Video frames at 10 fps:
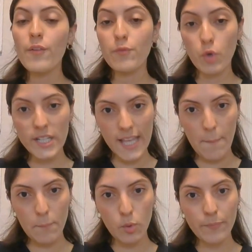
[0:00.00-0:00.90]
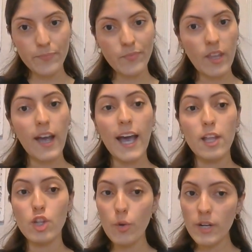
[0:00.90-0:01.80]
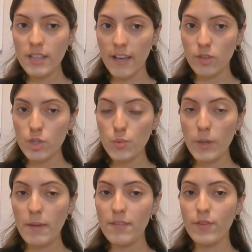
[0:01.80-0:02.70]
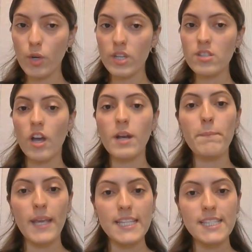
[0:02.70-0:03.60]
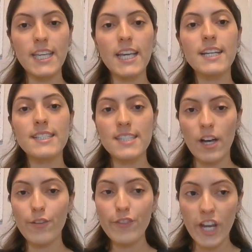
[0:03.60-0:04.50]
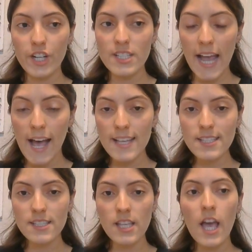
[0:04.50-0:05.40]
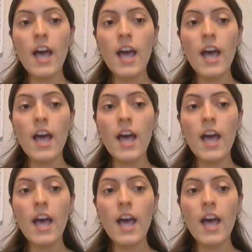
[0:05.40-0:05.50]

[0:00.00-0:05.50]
For example, at lower levels, we may focus on basic self-care tasks